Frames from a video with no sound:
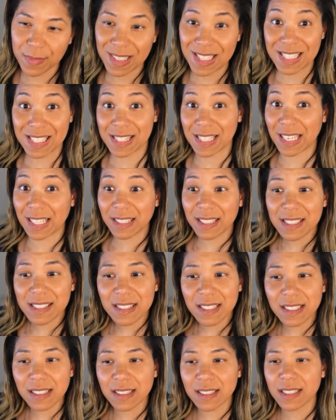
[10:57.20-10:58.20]

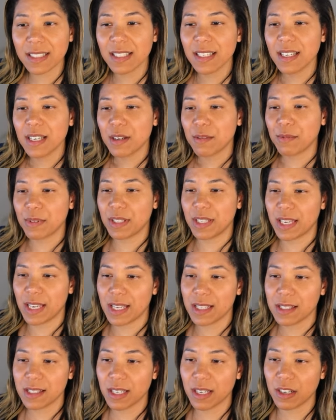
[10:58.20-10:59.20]
Stylistically, we
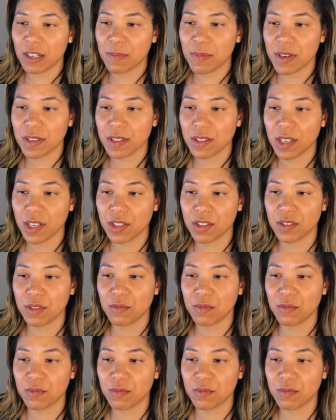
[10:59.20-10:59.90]
enhance the error presentation